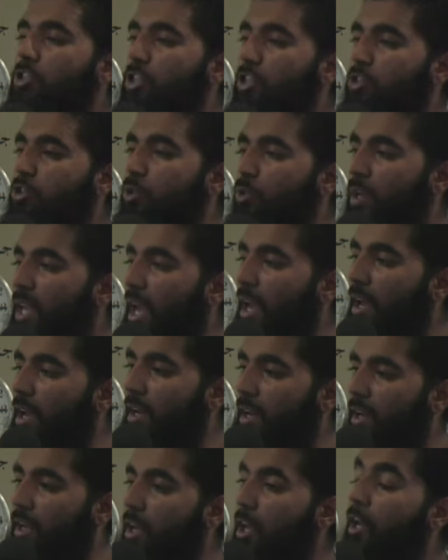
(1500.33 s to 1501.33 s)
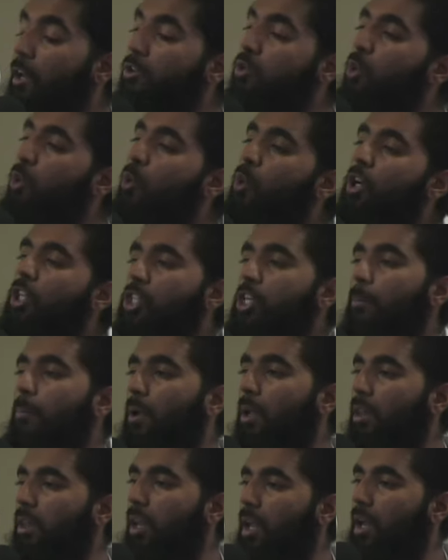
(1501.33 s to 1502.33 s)
as you can to worship
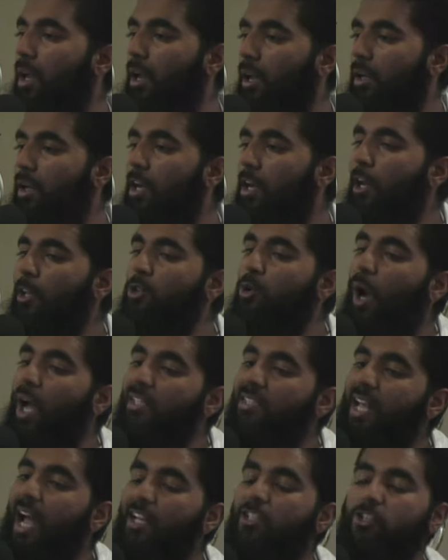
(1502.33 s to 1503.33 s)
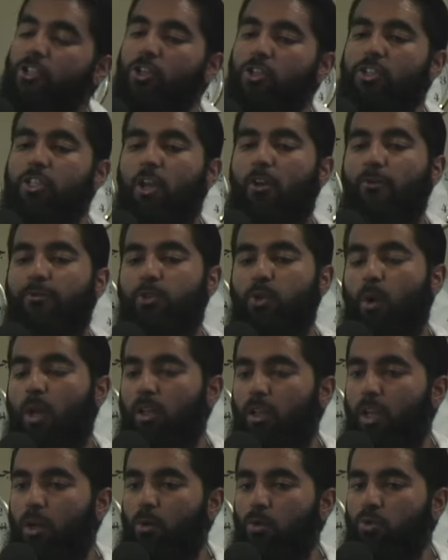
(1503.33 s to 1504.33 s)
Allah, to attach yourself to
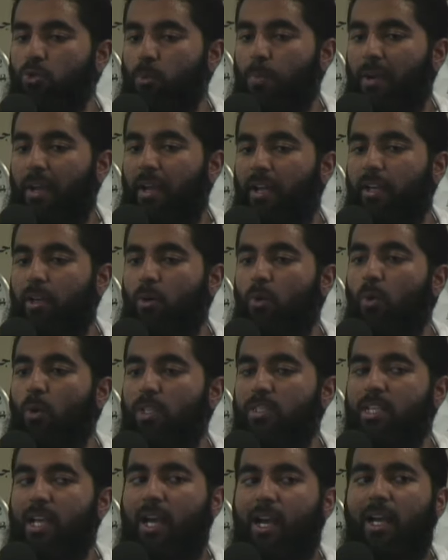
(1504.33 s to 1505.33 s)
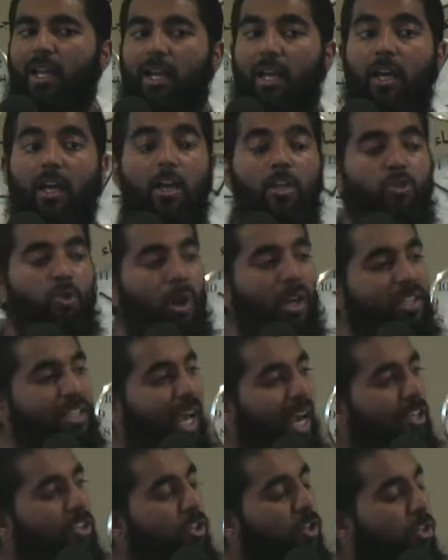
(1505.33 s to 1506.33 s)
Allah subhanahu wa ta'ala, to
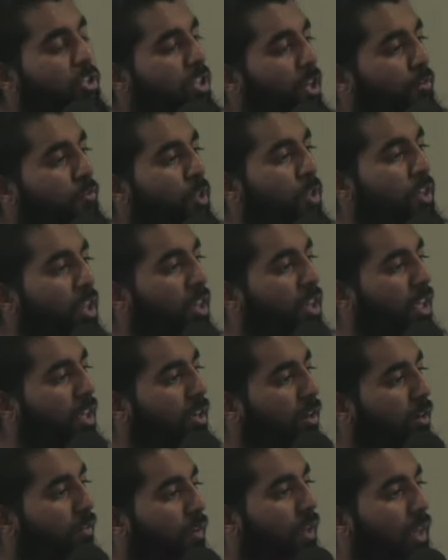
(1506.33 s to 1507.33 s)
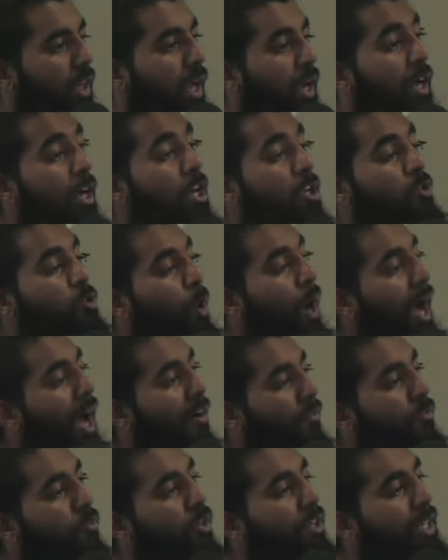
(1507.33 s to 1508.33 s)
attach yourself to the dhikr of Allah, to
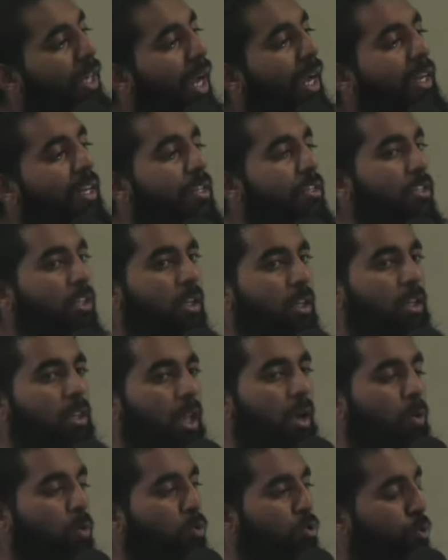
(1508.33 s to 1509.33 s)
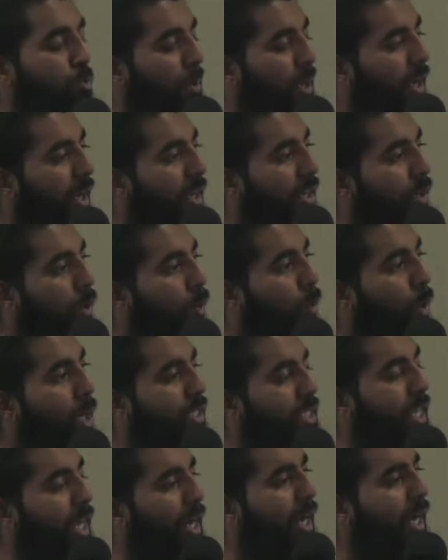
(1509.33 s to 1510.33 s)
have reliance in Allah subhanahu wa
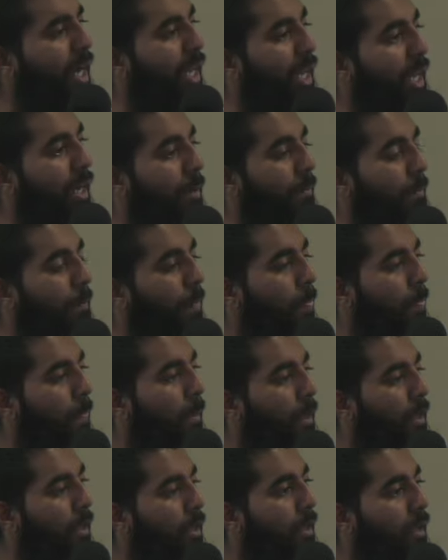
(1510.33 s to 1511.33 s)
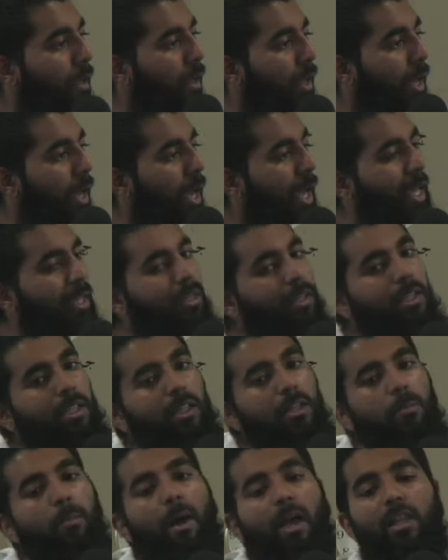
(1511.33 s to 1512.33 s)
ta'ala. And
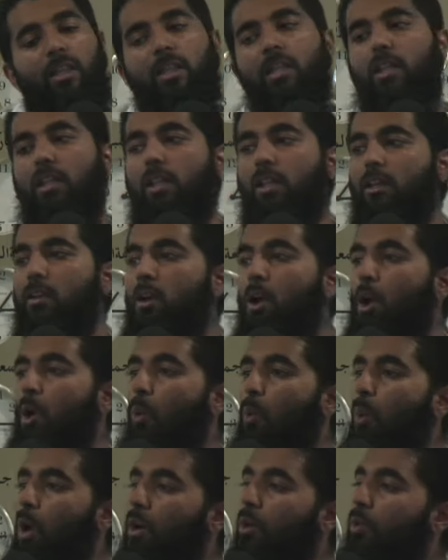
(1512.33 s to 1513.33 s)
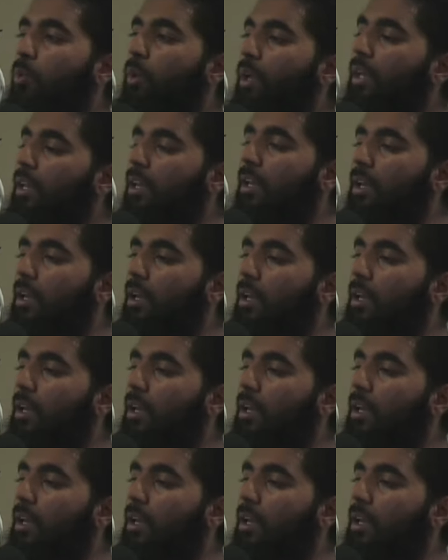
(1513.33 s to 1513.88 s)
little by little, one win